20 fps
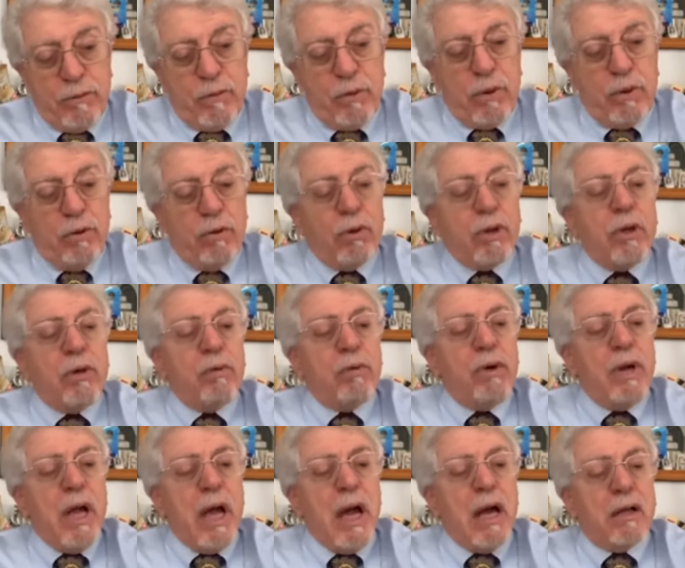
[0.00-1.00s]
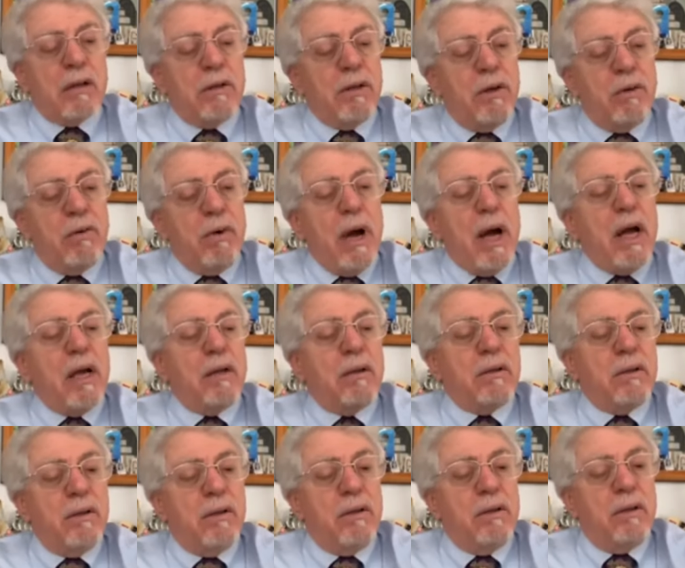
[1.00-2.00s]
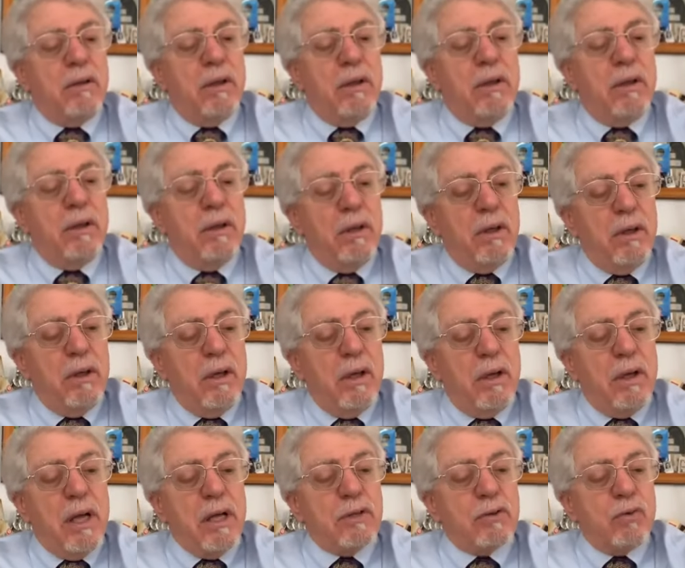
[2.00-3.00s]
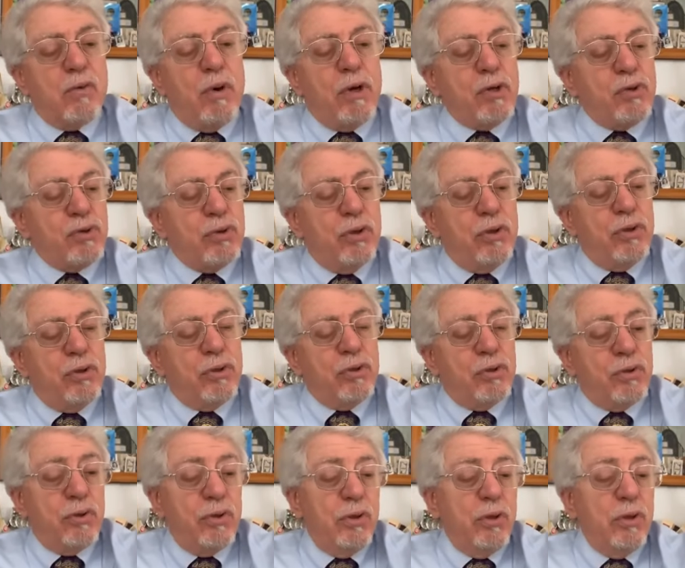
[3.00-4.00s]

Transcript: You can react and write and ask questions